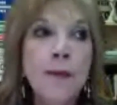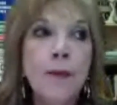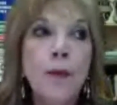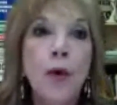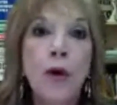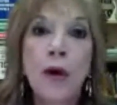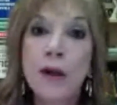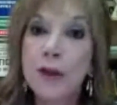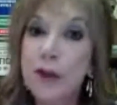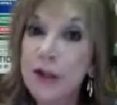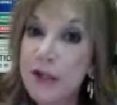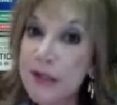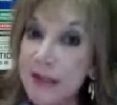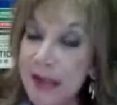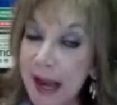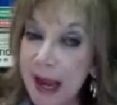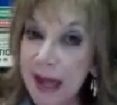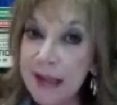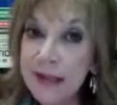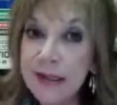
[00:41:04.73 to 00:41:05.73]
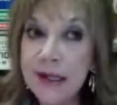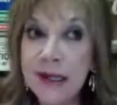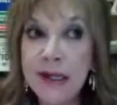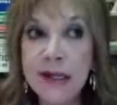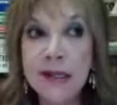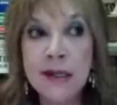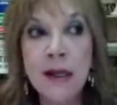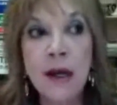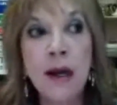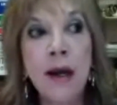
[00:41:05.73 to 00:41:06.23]
more
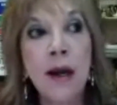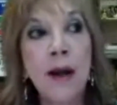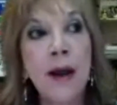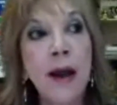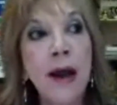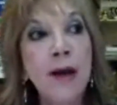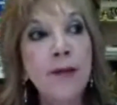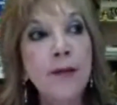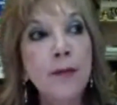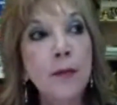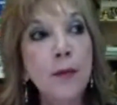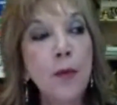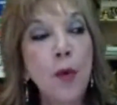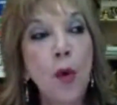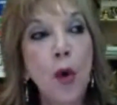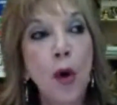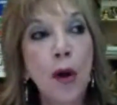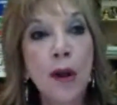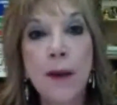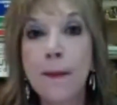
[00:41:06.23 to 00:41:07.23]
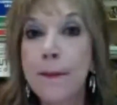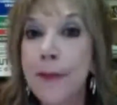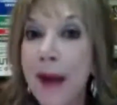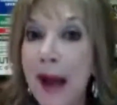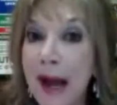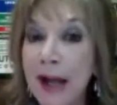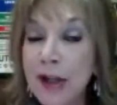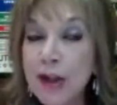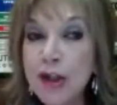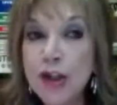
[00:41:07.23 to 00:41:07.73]
understanding, uh, have more
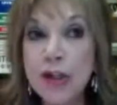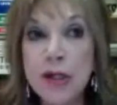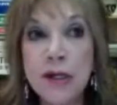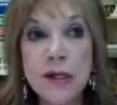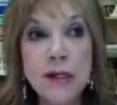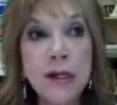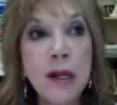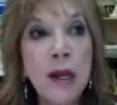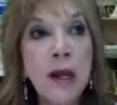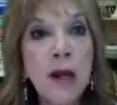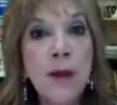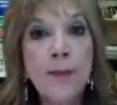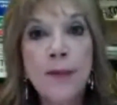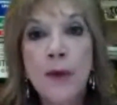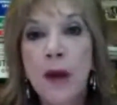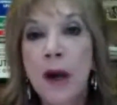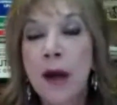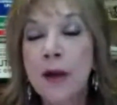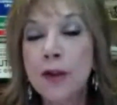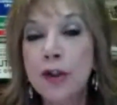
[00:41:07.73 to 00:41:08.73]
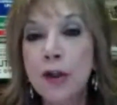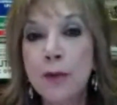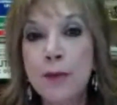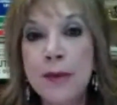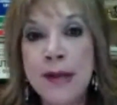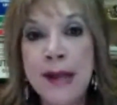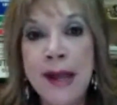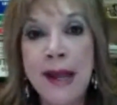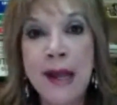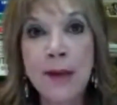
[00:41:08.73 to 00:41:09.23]
compassion, uh, to
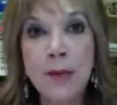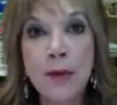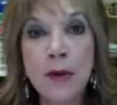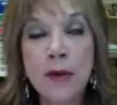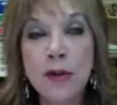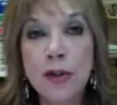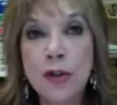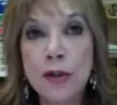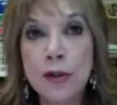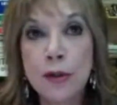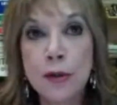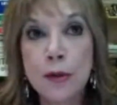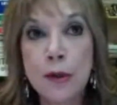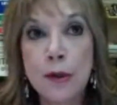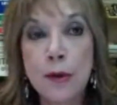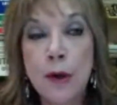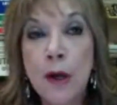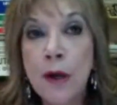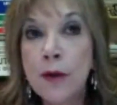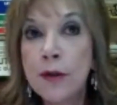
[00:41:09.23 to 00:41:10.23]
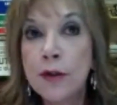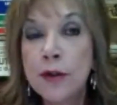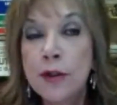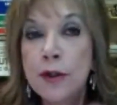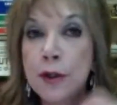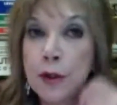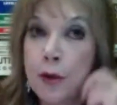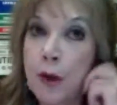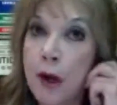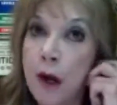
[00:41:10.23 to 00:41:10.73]
be able to
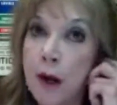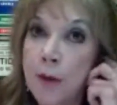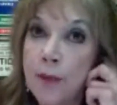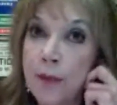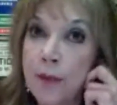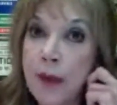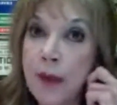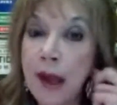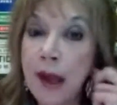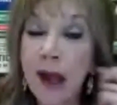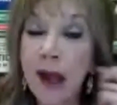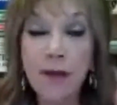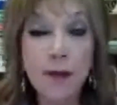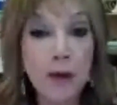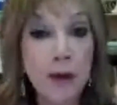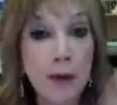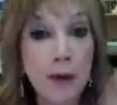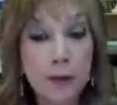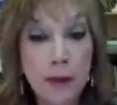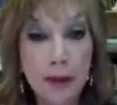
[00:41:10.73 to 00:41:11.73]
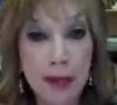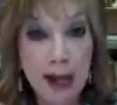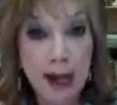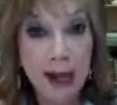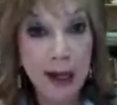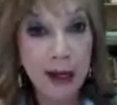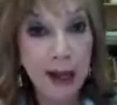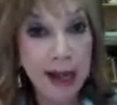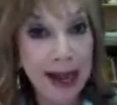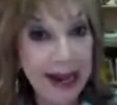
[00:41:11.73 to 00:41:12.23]
to um, have
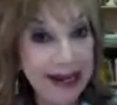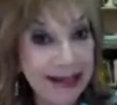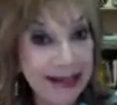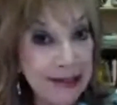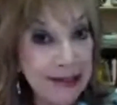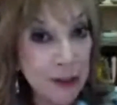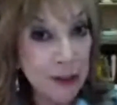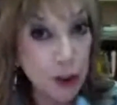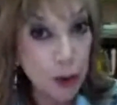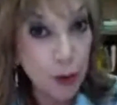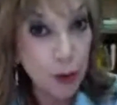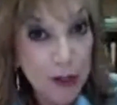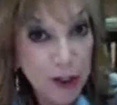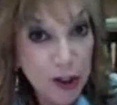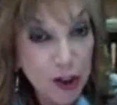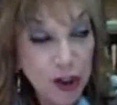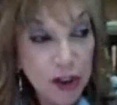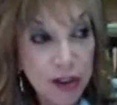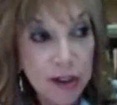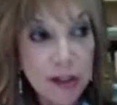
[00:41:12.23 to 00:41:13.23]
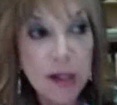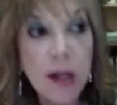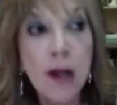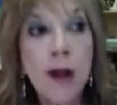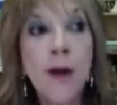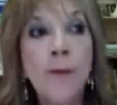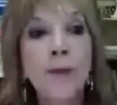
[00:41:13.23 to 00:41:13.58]
heightened intuition,